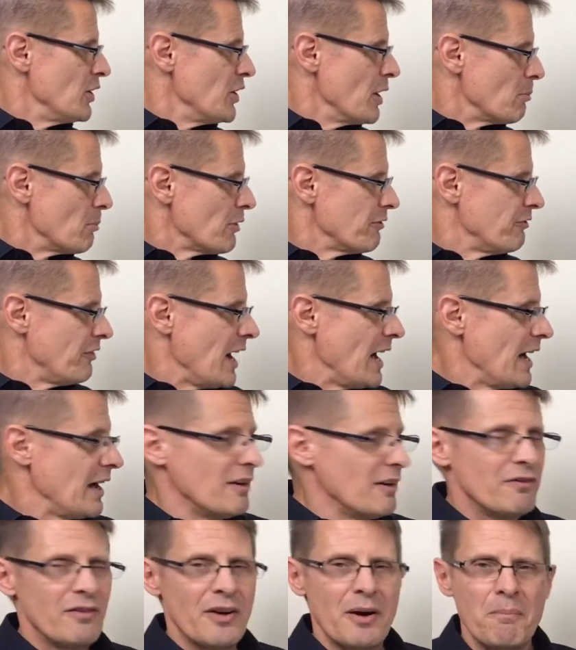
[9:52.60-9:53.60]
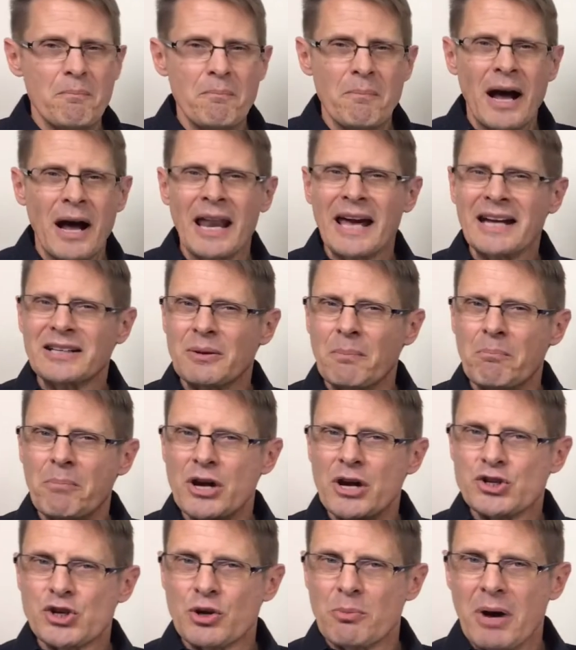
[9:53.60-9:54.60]
Number 5, I like to
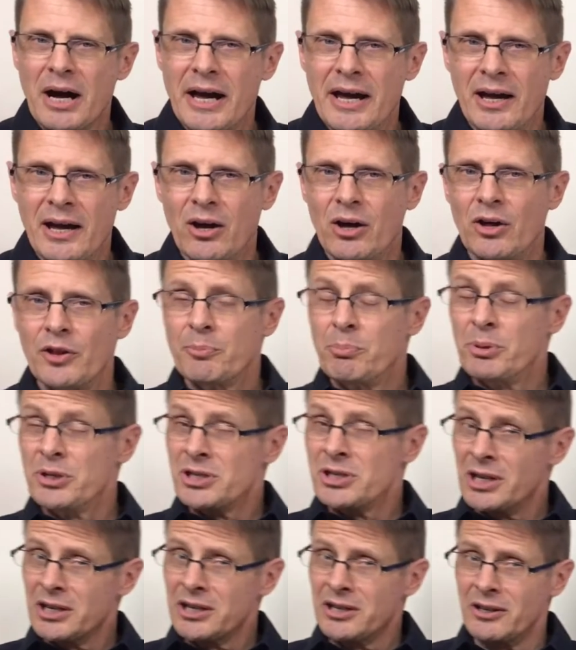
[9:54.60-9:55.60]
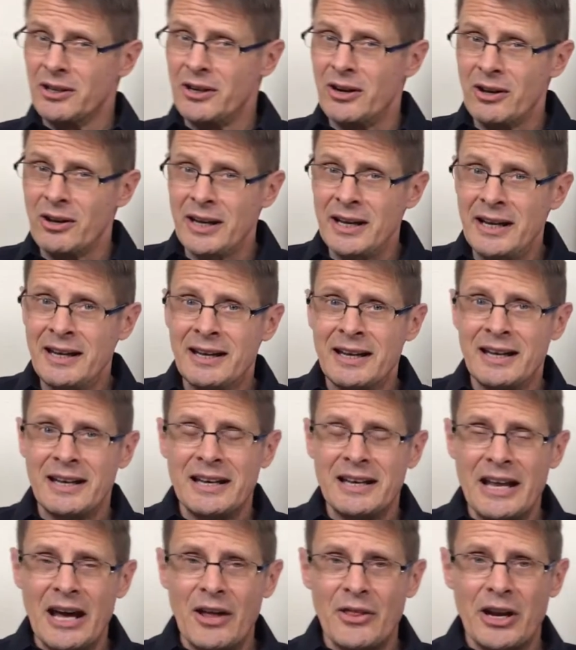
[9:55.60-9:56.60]
measure my health, particularly
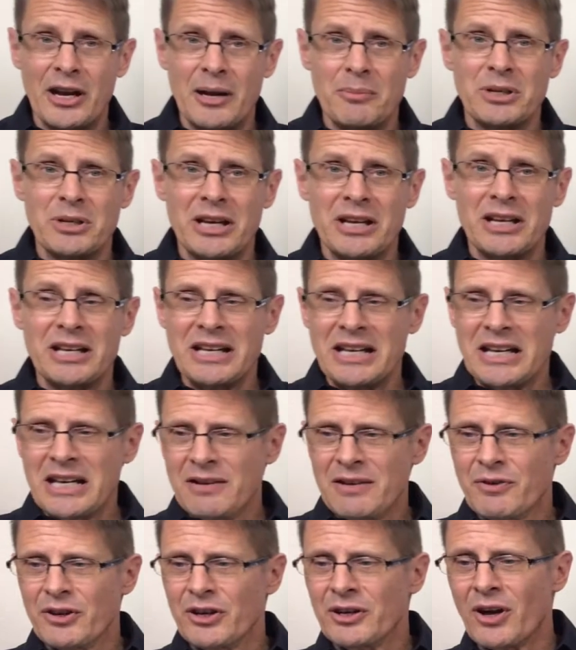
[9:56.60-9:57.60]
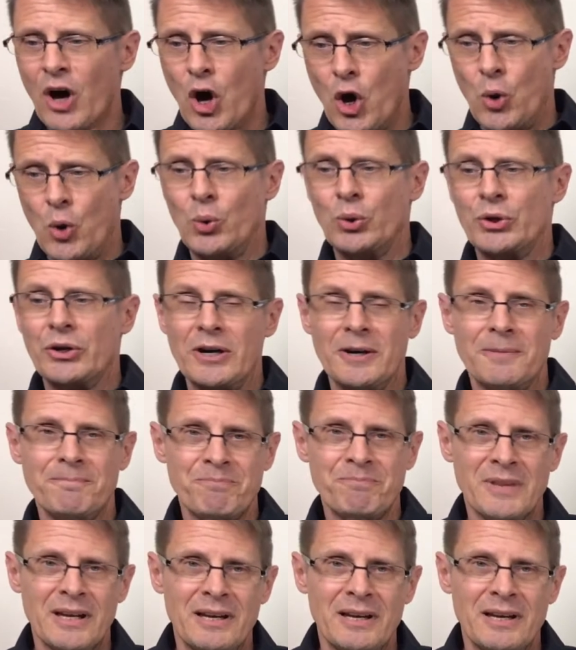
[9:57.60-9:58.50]
now that I'm getting even older.